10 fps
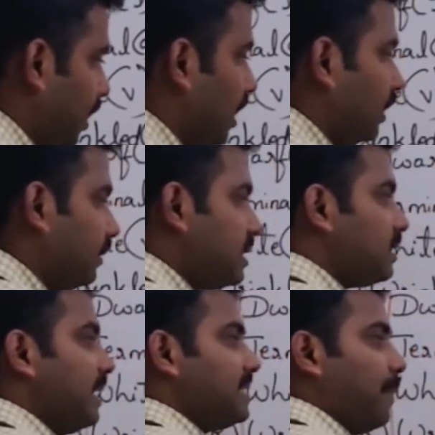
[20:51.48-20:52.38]
This
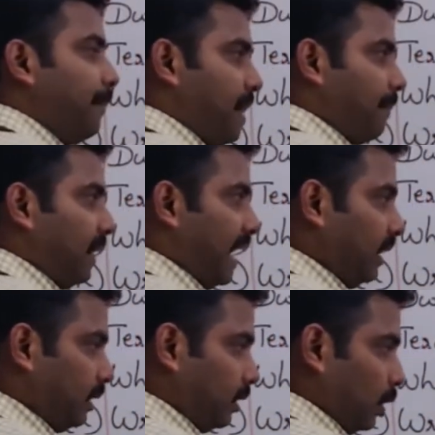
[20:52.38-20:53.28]
is a pea plant
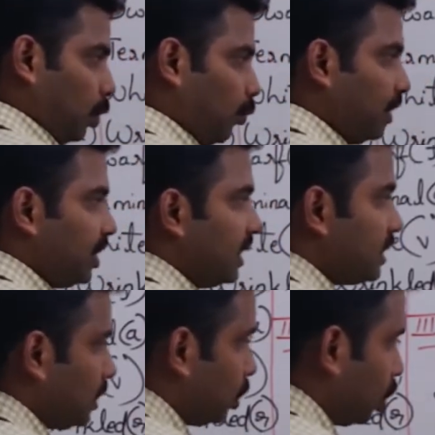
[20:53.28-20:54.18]
which is
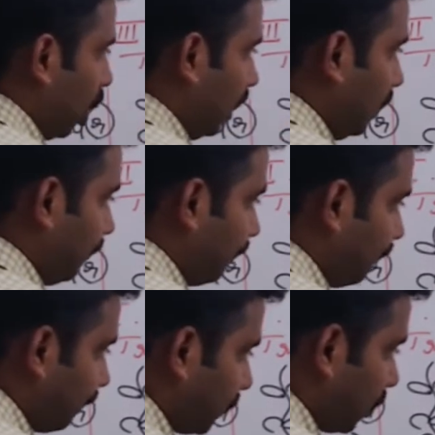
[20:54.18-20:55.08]
tall,
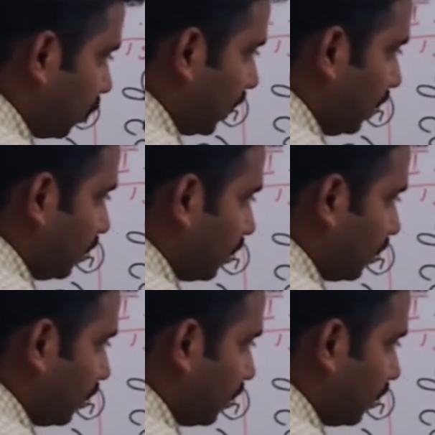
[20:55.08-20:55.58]
okay.